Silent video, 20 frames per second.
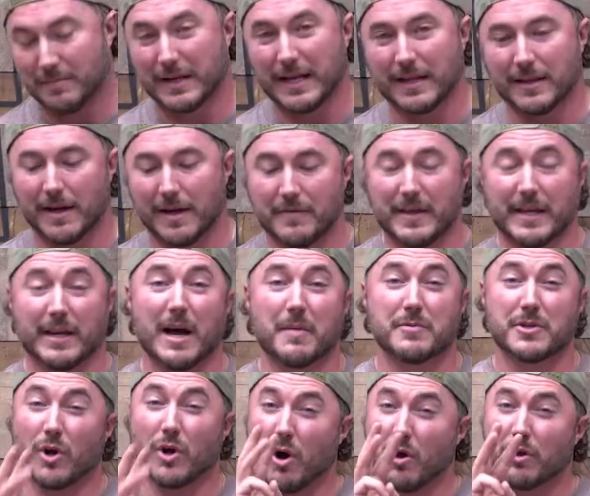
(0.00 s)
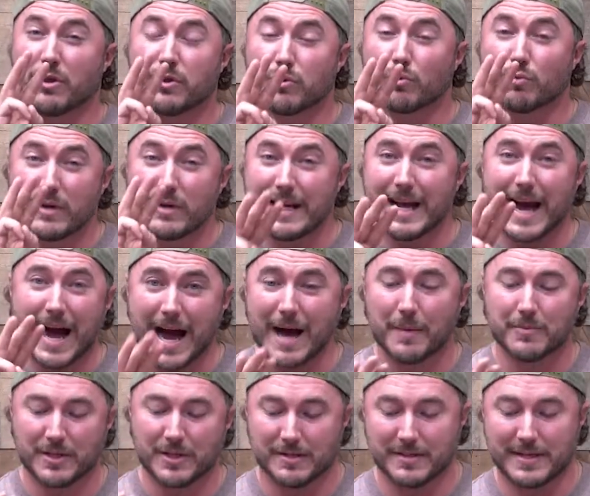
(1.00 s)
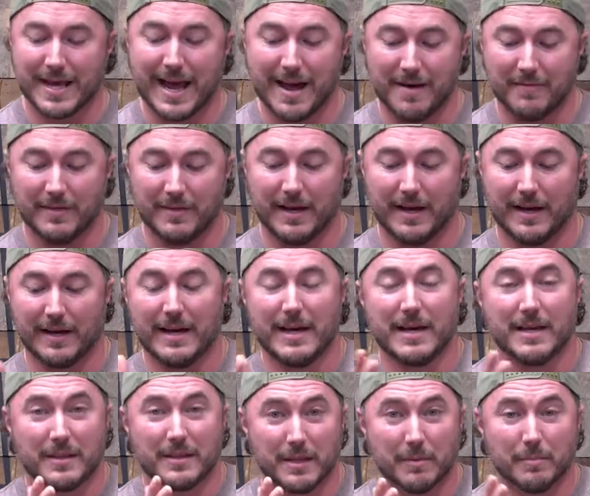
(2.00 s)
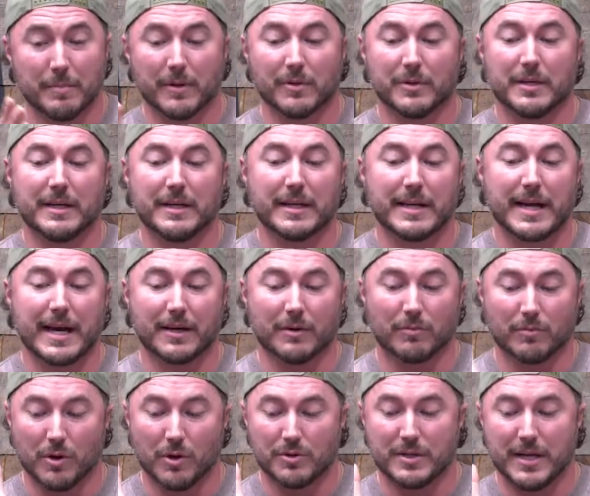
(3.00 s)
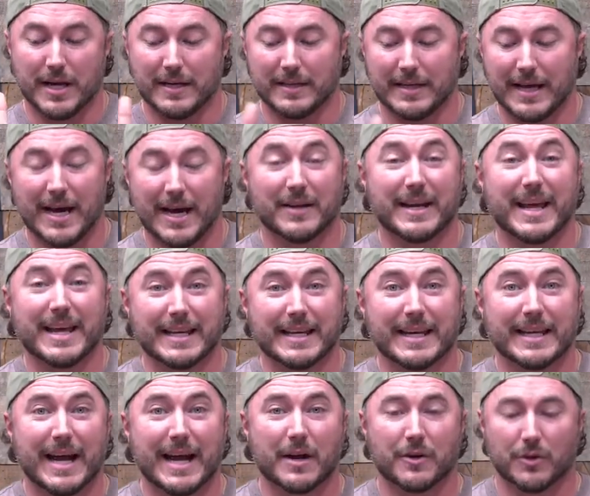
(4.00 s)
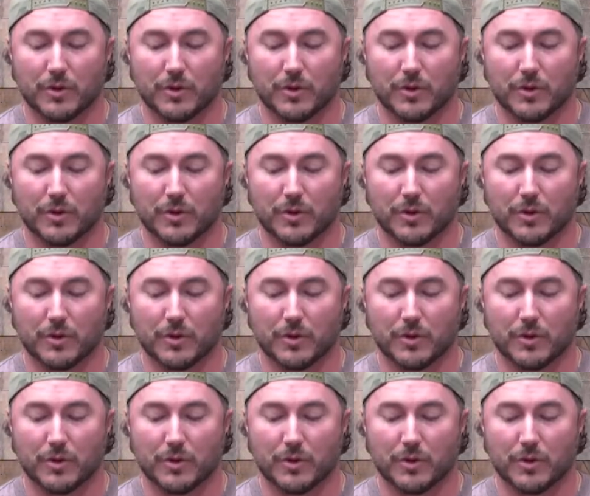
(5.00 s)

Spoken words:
But I love that option. All 3 options have that, the ability to kind of rotate down and get out of